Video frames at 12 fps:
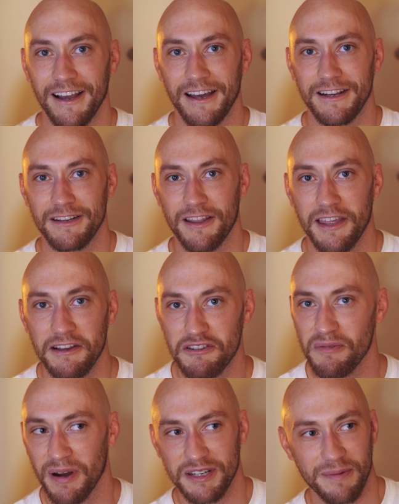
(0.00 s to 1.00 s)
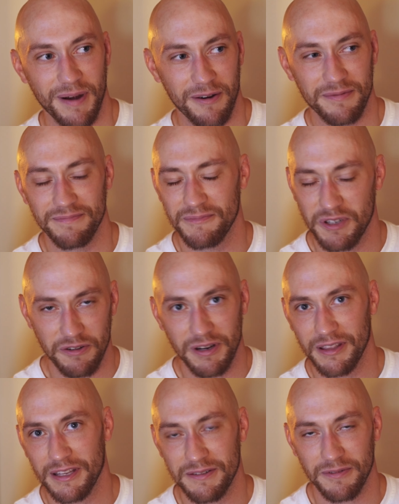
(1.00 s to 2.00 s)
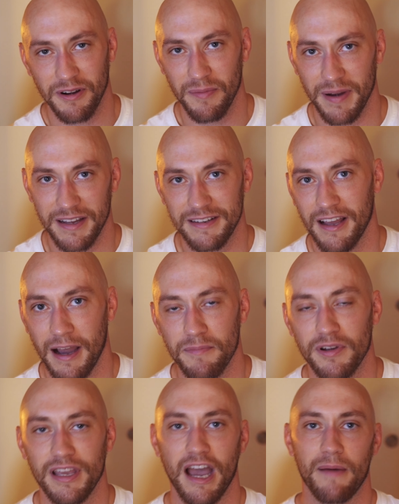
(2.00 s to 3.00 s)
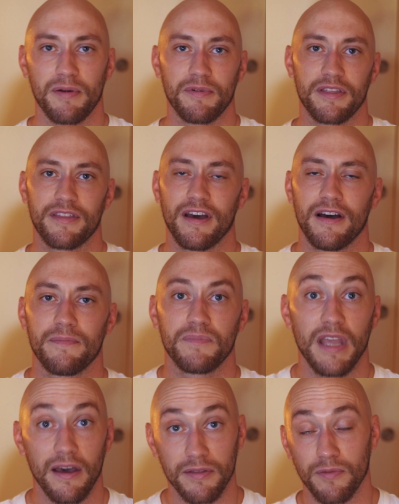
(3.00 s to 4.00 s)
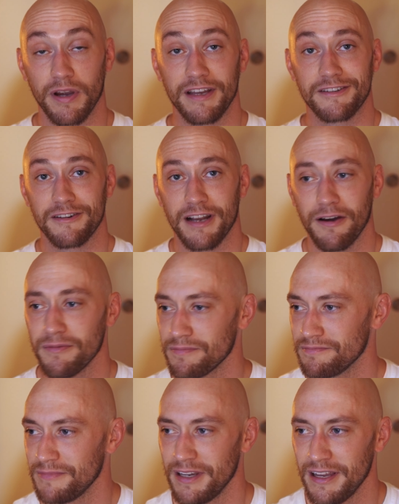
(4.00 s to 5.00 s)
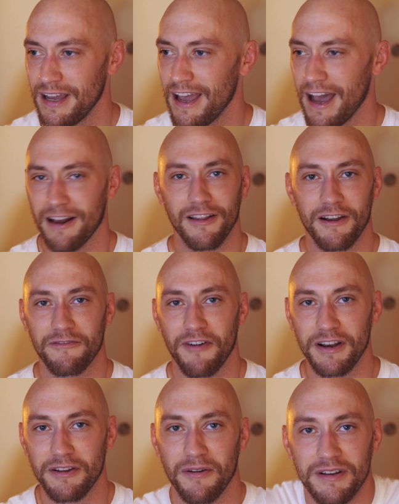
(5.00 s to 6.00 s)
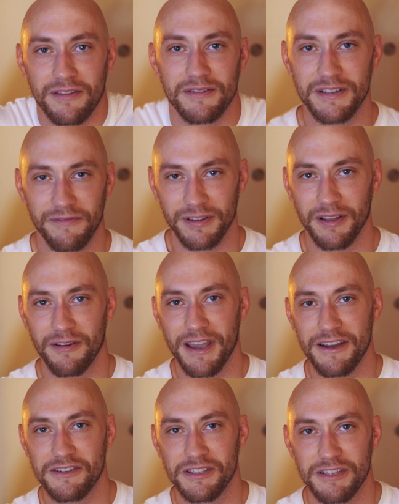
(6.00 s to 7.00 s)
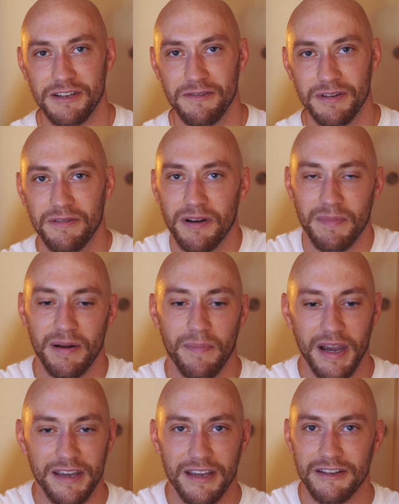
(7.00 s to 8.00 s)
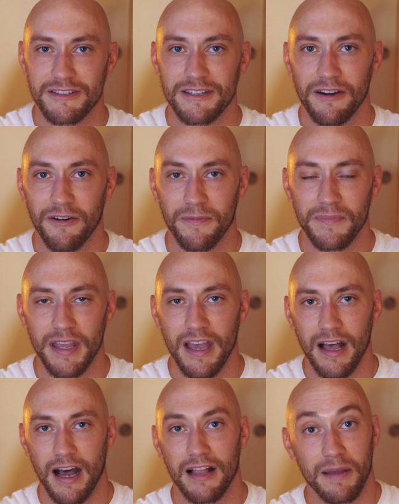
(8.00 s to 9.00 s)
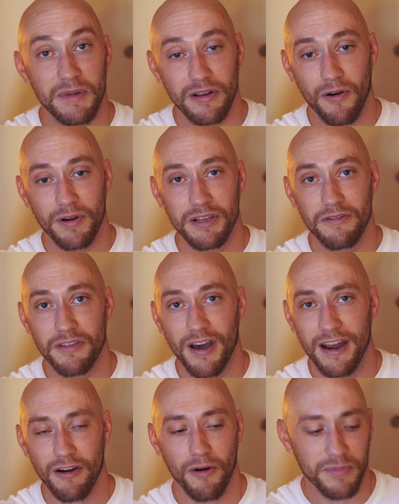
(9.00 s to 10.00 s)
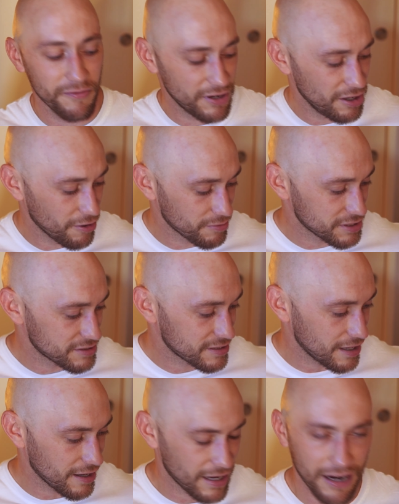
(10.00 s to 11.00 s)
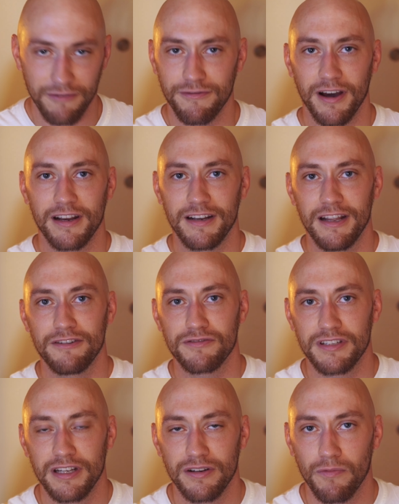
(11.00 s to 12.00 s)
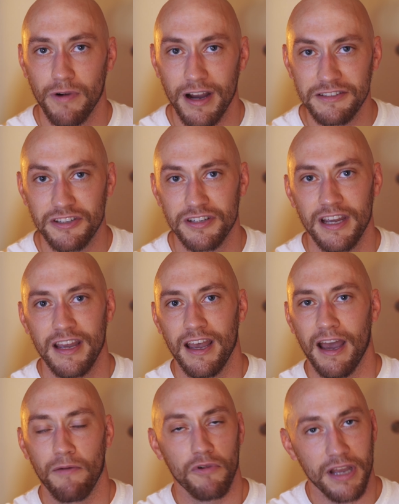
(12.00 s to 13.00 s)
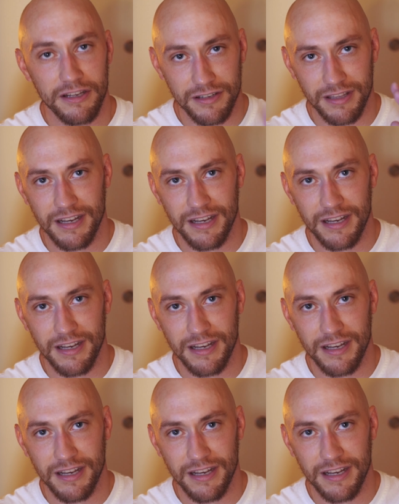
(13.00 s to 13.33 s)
I didn't think too much about shooting this roll, but I'm really happy with yeah, the way it turned out, and had a lot of fun going to those different locations too, and doing a bit of biking. So let me know what you thought. I hope the video was kind of fun and interesting to watch, and we'll catch you in